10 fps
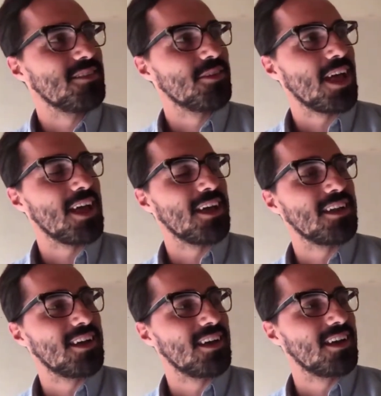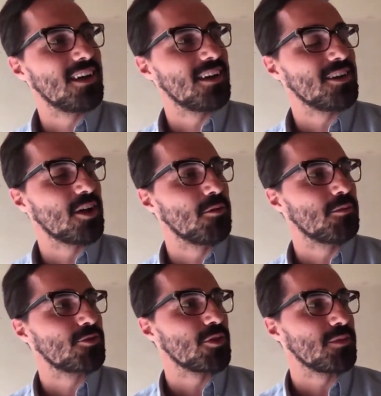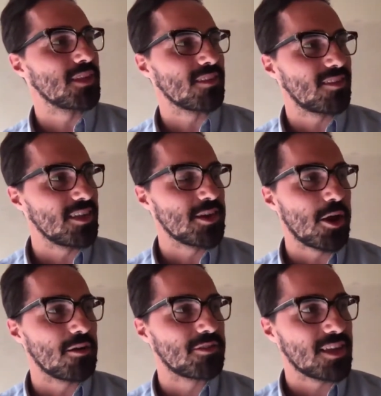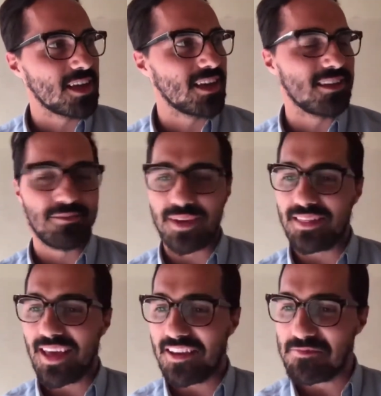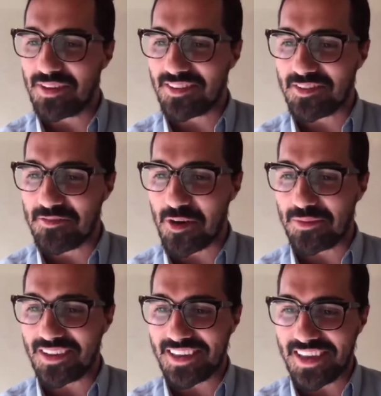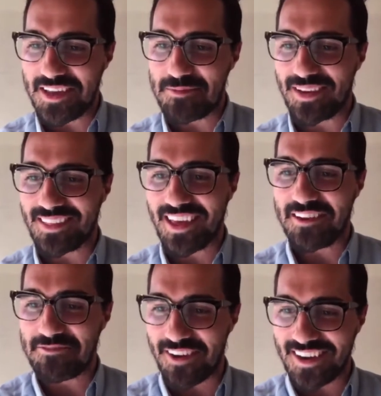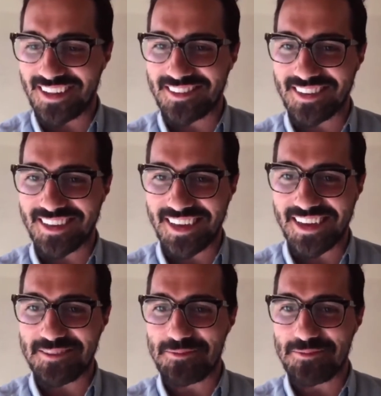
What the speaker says: And you know, between being the CEO of Kit, being the head of business development at Kit, being the head of finance at Kit,